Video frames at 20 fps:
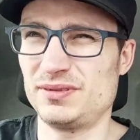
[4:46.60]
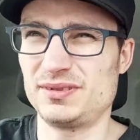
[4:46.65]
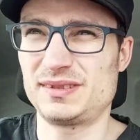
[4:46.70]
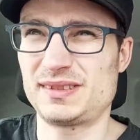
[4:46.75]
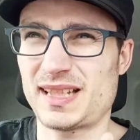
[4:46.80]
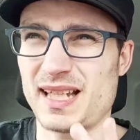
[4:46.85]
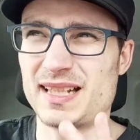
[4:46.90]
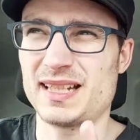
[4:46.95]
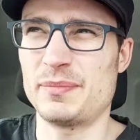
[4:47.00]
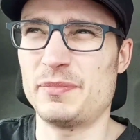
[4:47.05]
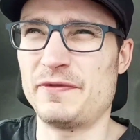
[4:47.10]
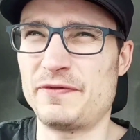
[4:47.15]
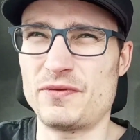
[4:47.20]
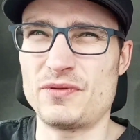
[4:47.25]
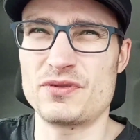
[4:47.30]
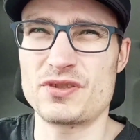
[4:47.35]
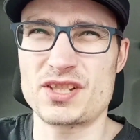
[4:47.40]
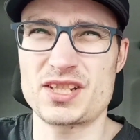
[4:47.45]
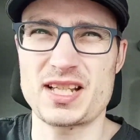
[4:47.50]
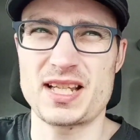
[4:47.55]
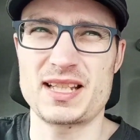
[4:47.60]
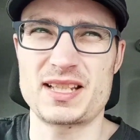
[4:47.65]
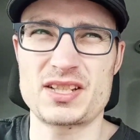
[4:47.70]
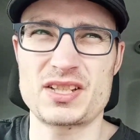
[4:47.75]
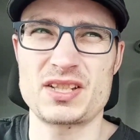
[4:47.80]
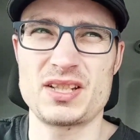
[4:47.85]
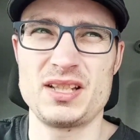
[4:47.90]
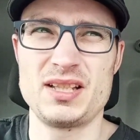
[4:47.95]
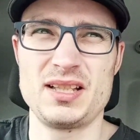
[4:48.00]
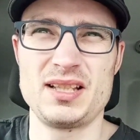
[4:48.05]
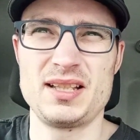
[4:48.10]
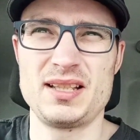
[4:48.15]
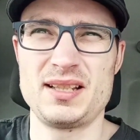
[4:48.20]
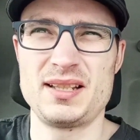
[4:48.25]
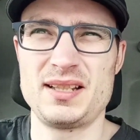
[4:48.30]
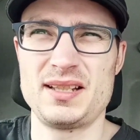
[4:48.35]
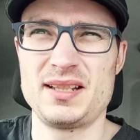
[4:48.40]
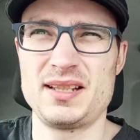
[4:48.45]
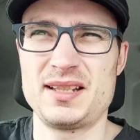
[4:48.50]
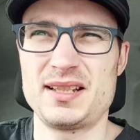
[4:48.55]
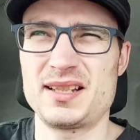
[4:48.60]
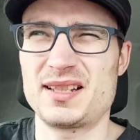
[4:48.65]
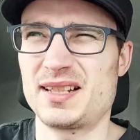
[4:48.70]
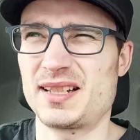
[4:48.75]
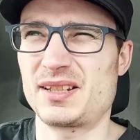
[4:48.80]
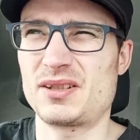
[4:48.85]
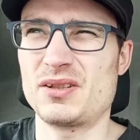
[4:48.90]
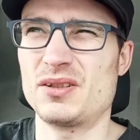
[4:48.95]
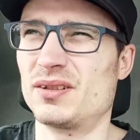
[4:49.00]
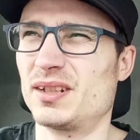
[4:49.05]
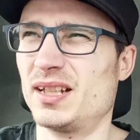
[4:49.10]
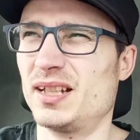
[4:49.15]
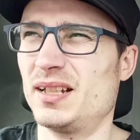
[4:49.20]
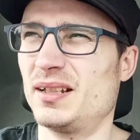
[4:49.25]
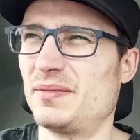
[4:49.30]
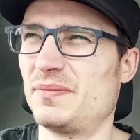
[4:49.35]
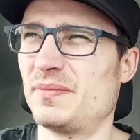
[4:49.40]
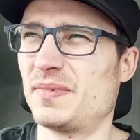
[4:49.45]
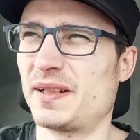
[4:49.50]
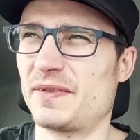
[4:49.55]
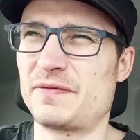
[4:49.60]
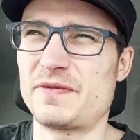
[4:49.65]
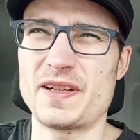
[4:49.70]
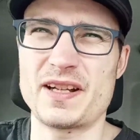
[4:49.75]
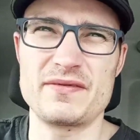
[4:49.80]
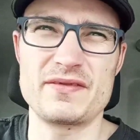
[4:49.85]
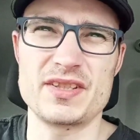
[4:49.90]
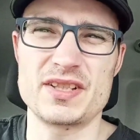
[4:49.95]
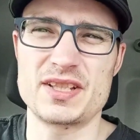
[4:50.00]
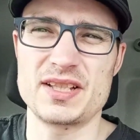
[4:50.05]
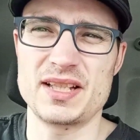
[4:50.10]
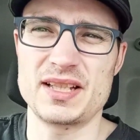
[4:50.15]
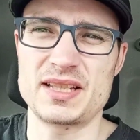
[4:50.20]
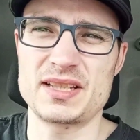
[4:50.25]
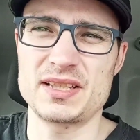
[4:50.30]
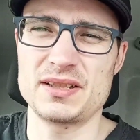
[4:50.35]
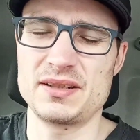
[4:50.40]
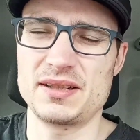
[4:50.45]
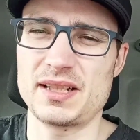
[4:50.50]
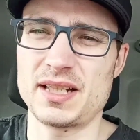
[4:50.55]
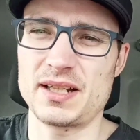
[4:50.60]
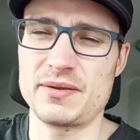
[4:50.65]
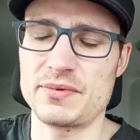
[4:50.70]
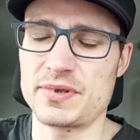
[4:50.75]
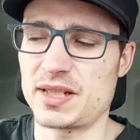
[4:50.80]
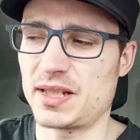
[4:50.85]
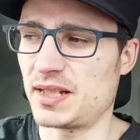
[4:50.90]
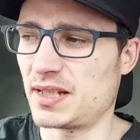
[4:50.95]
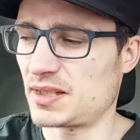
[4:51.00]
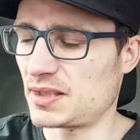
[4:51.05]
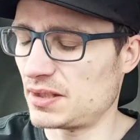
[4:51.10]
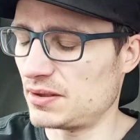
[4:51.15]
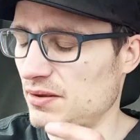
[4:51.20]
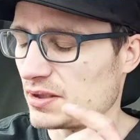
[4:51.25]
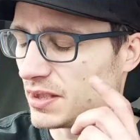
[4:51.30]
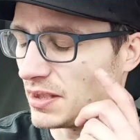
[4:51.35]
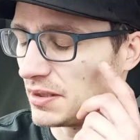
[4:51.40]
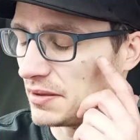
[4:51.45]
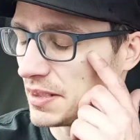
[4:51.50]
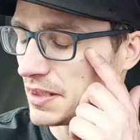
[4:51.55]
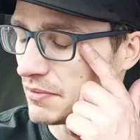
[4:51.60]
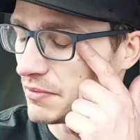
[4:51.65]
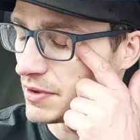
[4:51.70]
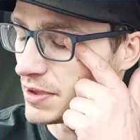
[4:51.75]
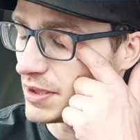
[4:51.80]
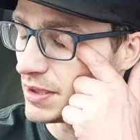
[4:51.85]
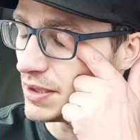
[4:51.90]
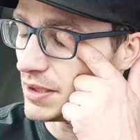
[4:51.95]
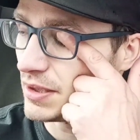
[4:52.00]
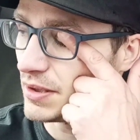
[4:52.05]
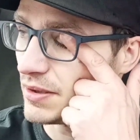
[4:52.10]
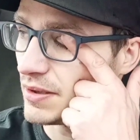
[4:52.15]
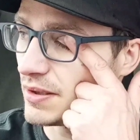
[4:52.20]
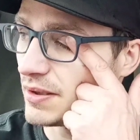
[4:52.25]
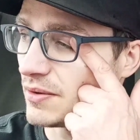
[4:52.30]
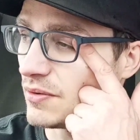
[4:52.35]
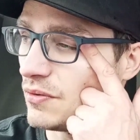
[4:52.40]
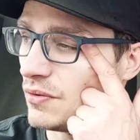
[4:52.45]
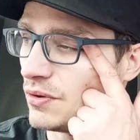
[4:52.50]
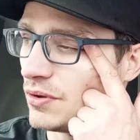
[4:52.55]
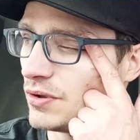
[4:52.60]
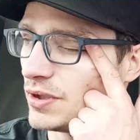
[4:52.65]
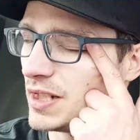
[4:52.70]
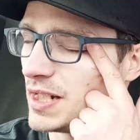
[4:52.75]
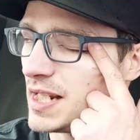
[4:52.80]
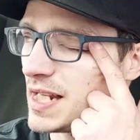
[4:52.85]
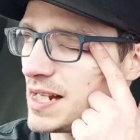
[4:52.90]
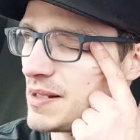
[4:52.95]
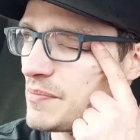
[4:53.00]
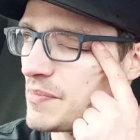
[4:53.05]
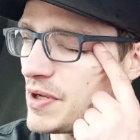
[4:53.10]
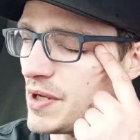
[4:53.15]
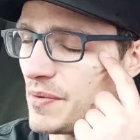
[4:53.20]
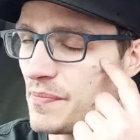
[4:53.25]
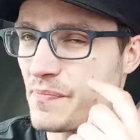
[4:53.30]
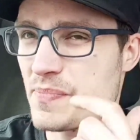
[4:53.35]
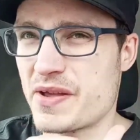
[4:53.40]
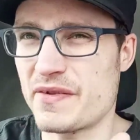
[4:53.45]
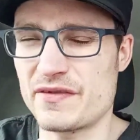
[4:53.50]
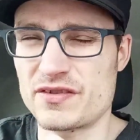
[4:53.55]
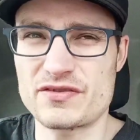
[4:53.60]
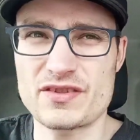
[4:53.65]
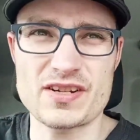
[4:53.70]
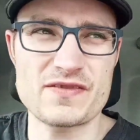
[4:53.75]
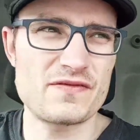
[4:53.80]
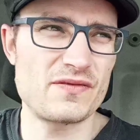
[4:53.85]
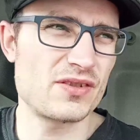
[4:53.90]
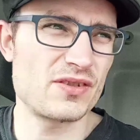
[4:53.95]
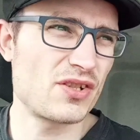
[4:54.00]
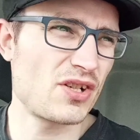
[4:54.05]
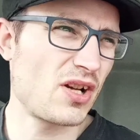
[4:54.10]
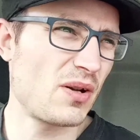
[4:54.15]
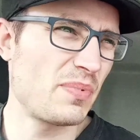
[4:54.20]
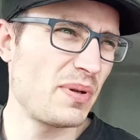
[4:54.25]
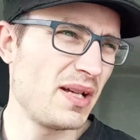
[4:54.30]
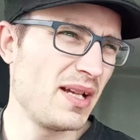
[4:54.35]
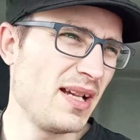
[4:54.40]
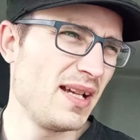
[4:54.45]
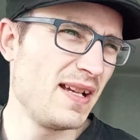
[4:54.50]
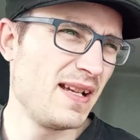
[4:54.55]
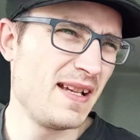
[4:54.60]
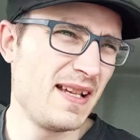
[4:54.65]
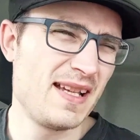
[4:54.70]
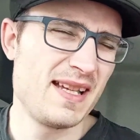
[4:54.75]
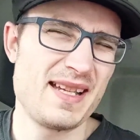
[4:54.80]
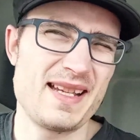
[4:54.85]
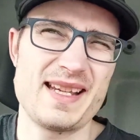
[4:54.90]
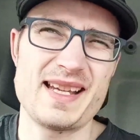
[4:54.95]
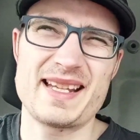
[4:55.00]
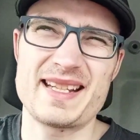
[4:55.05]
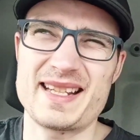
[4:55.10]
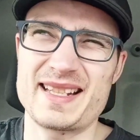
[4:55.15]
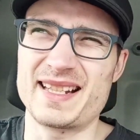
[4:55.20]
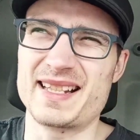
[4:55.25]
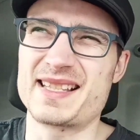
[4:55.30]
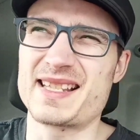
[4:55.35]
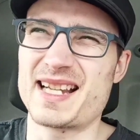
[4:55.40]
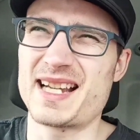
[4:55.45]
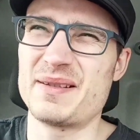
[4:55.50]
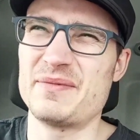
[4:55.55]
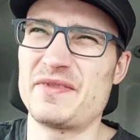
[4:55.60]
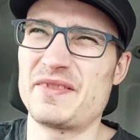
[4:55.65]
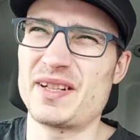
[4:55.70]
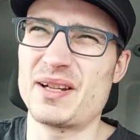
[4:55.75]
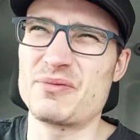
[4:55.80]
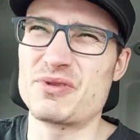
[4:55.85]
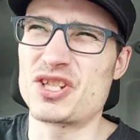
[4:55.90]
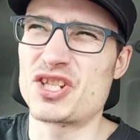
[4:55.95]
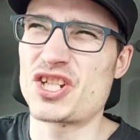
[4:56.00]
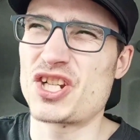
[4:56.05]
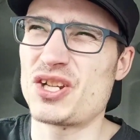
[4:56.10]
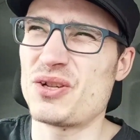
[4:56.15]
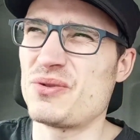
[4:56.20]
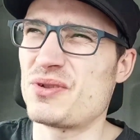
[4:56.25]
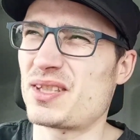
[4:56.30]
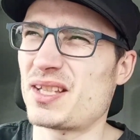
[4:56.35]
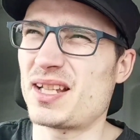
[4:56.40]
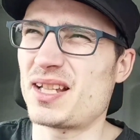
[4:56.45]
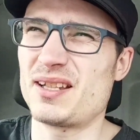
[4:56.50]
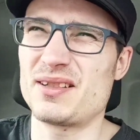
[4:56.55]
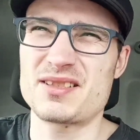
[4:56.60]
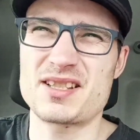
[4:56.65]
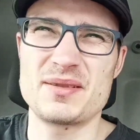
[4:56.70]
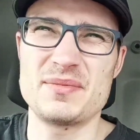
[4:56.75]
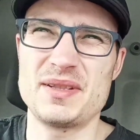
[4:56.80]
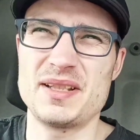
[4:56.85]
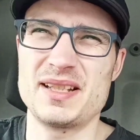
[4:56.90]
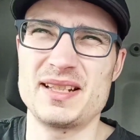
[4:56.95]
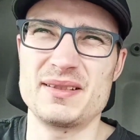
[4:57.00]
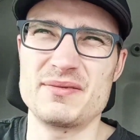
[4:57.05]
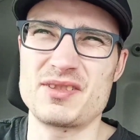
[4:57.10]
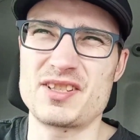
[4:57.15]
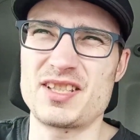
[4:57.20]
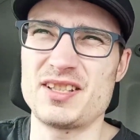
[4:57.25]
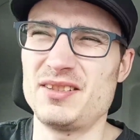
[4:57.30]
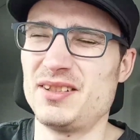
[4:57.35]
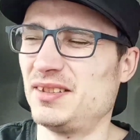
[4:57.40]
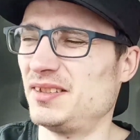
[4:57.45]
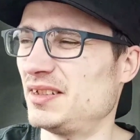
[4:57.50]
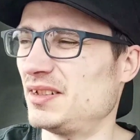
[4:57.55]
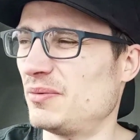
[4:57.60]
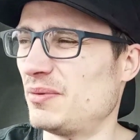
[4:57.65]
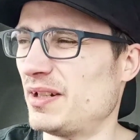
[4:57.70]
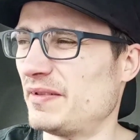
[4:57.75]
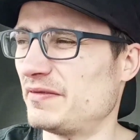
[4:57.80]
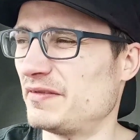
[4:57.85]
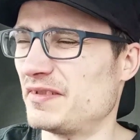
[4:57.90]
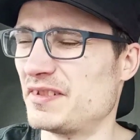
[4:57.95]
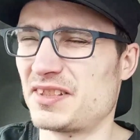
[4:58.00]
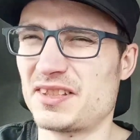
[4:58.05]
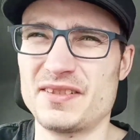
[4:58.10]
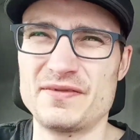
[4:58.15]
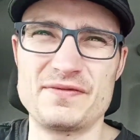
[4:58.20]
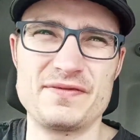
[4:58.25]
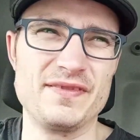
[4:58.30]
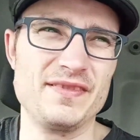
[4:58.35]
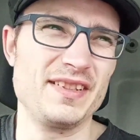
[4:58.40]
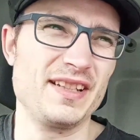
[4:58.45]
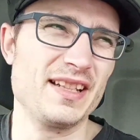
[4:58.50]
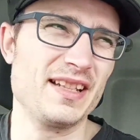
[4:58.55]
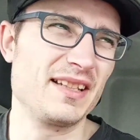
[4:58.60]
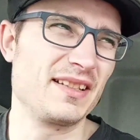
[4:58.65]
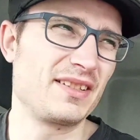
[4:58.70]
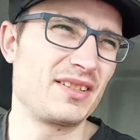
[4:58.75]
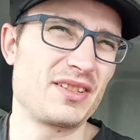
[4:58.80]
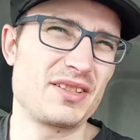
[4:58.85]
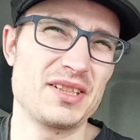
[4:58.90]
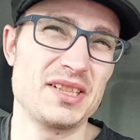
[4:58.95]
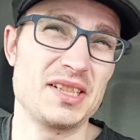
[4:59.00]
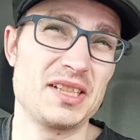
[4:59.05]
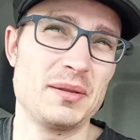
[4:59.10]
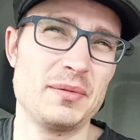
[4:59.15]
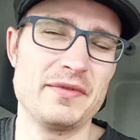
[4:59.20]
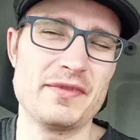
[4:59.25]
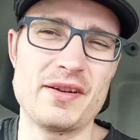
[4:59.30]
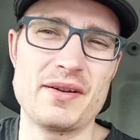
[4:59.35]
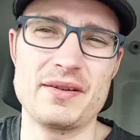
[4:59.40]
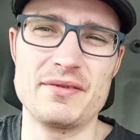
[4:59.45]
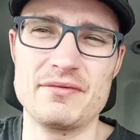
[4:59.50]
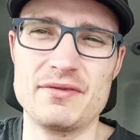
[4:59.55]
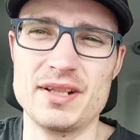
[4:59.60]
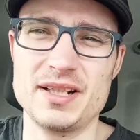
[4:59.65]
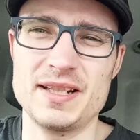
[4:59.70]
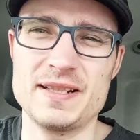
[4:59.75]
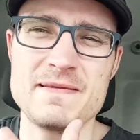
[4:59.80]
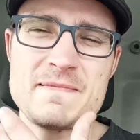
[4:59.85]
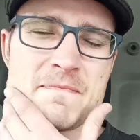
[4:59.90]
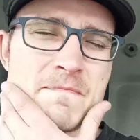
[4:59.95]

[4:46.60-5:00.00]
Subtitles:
get there before 6, and I got there like 5 to 6, so the guy was there still, so that wasn't all good in the end, but a bit of a stressful job. And at the time, I think that was Tuesday or something, and I was still under the weather and stuff, and yeah, could have done without it really.